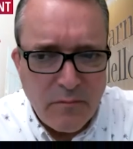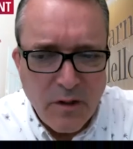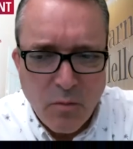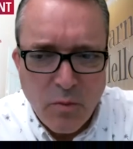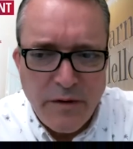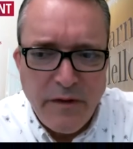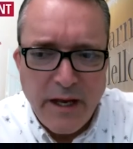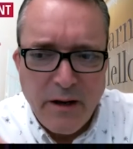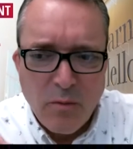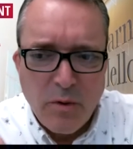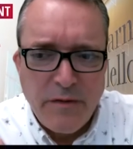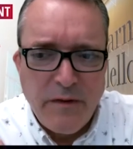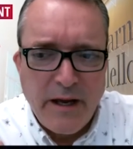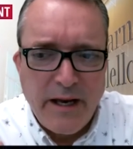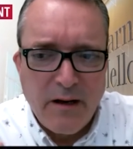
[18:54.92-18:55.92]
when
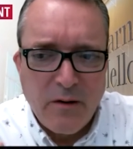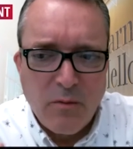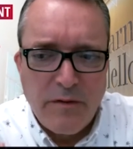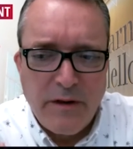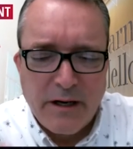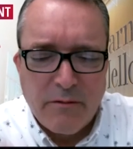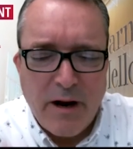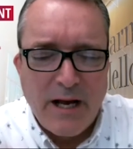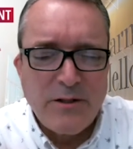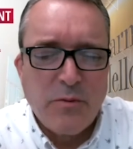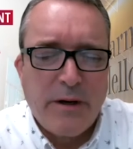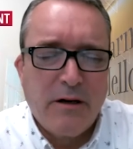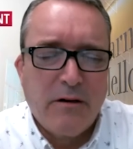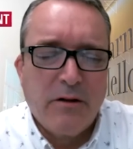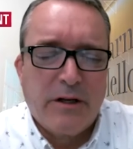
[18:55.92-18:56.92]
they
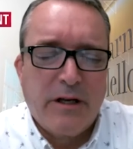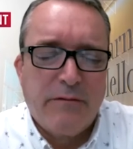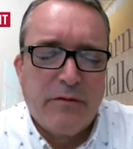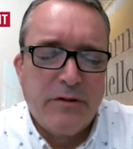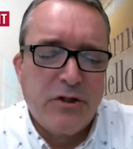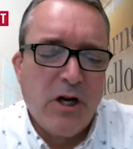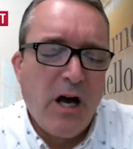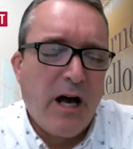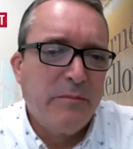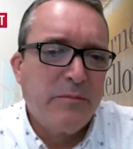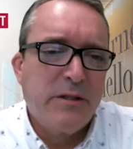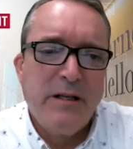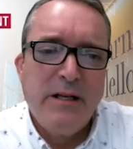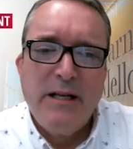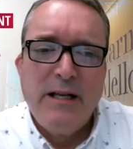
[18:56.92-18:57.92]
graduate and looking for
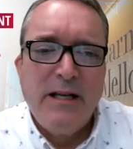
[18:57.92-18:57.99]
jobs,